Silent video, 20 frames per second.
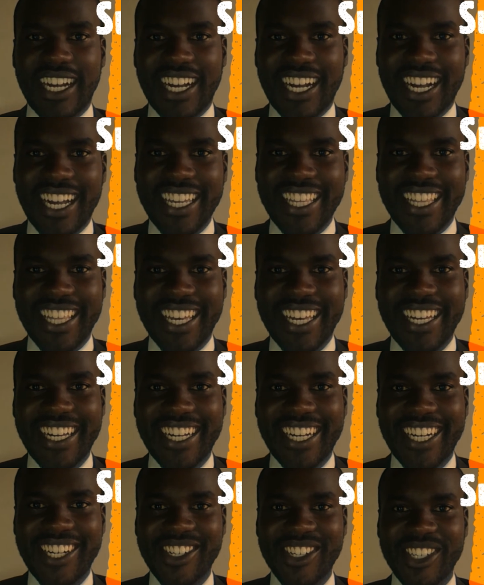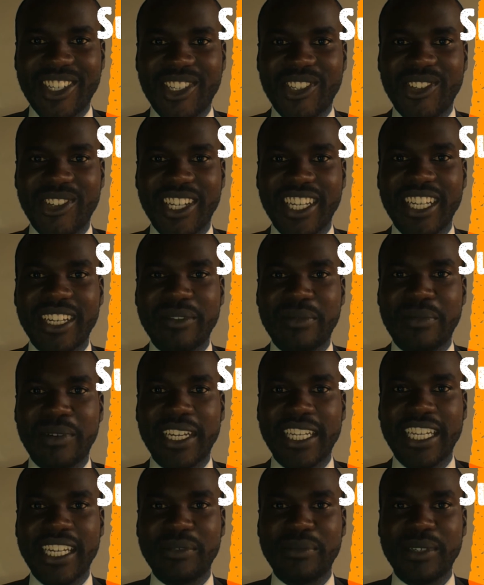Hi there, how are you doing? My
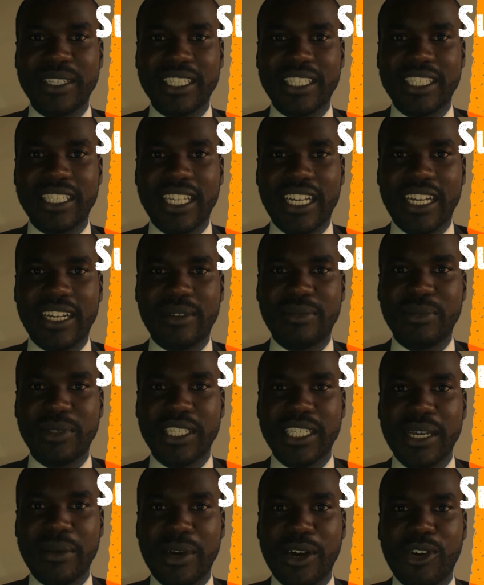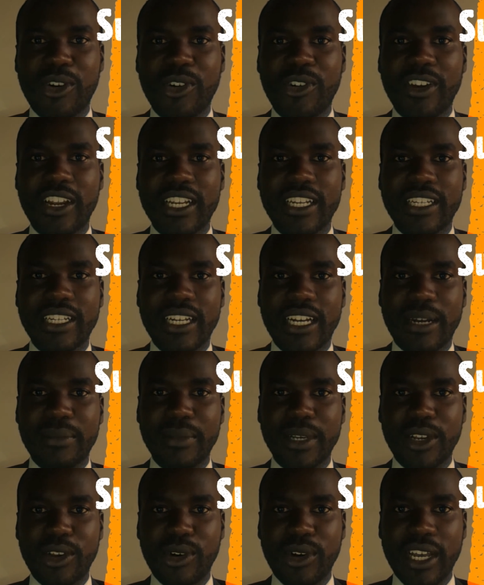name is Mutiaba Conrad. I'm
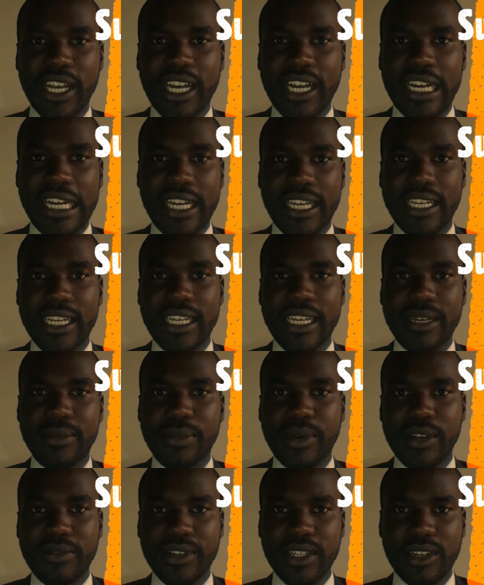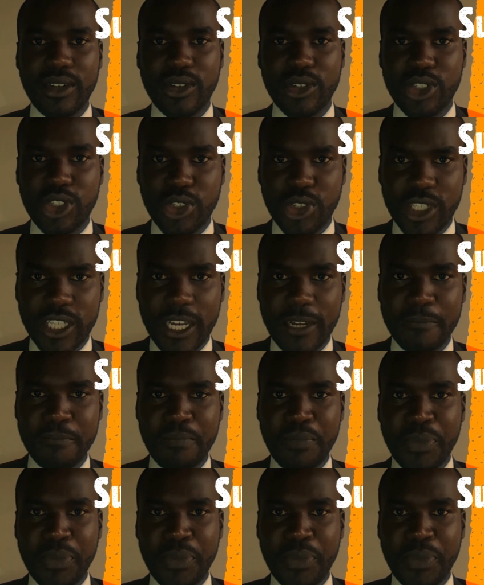a lawyer and a private law tutor.